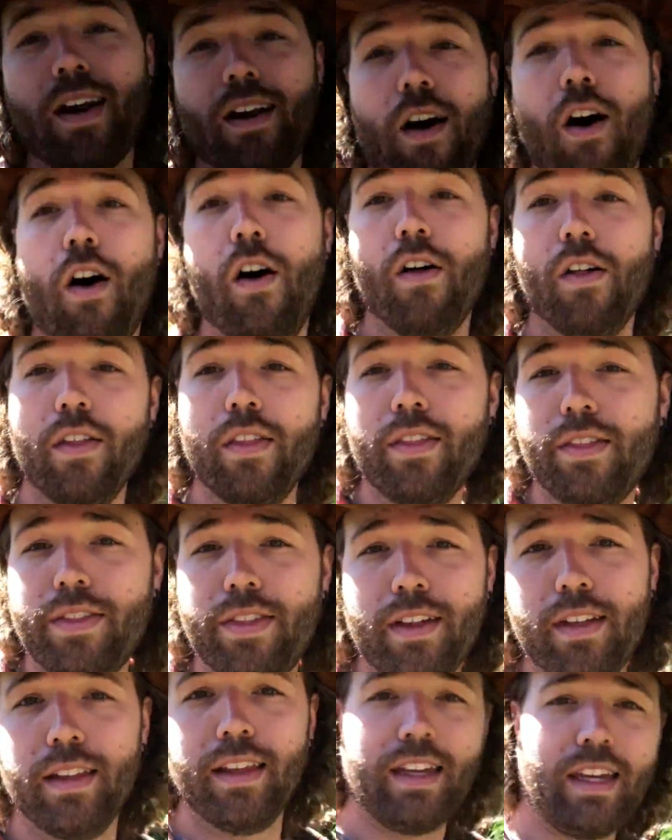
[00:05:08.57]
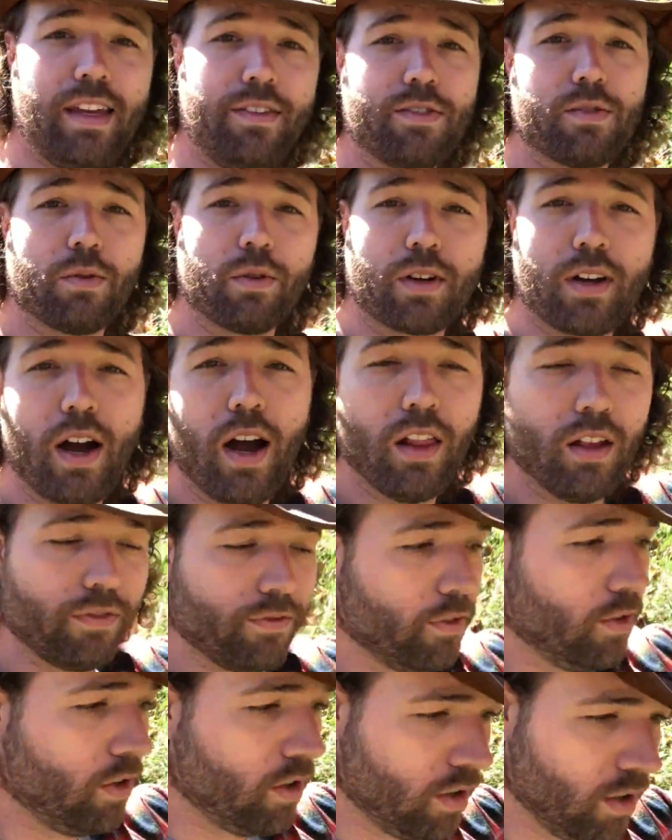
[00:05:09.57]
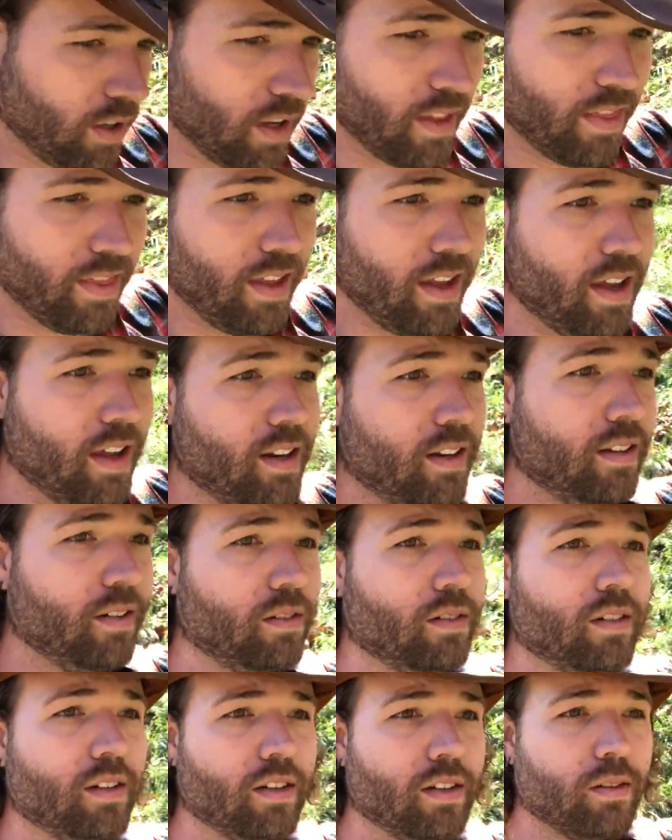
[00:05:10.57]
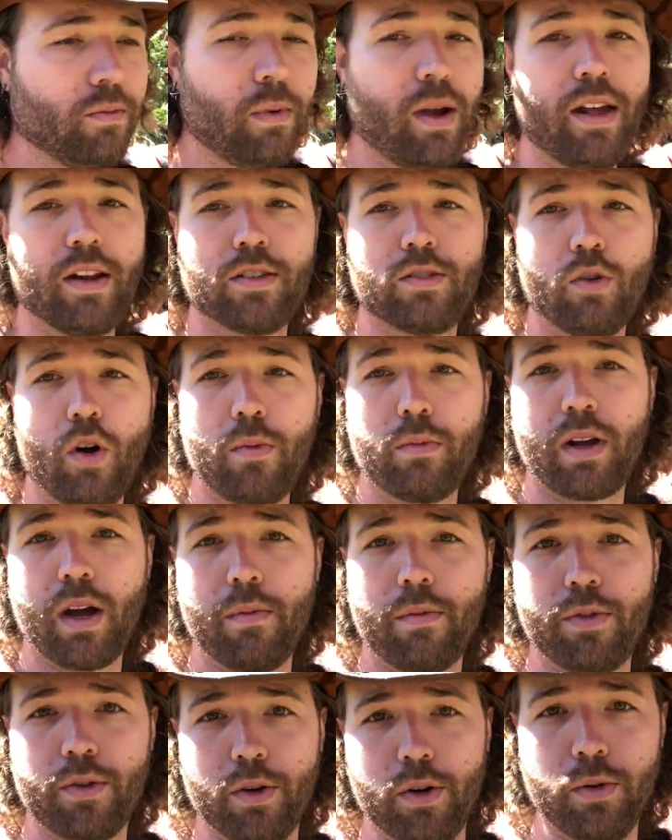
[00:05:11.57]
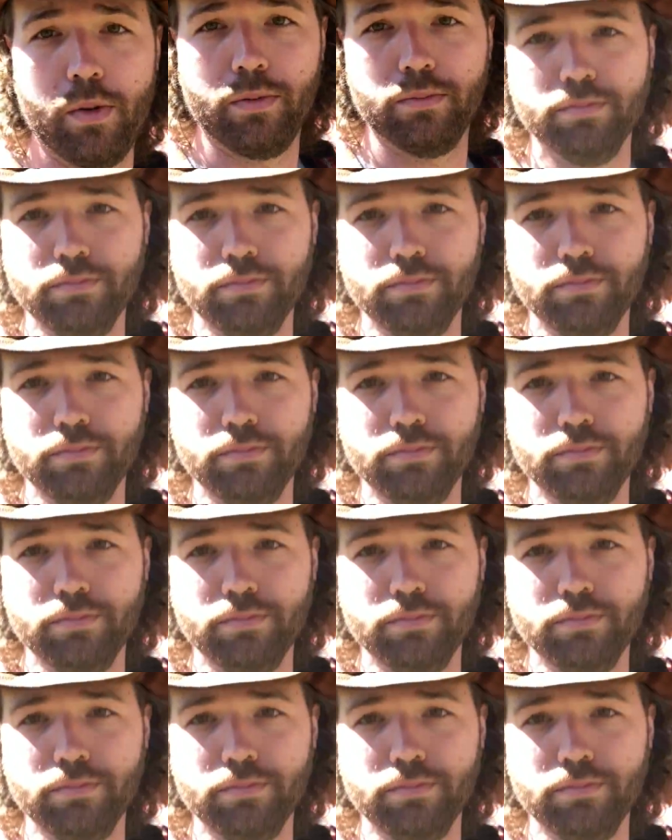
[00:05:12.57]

all the leaves were colorful, and then we had a storm come through,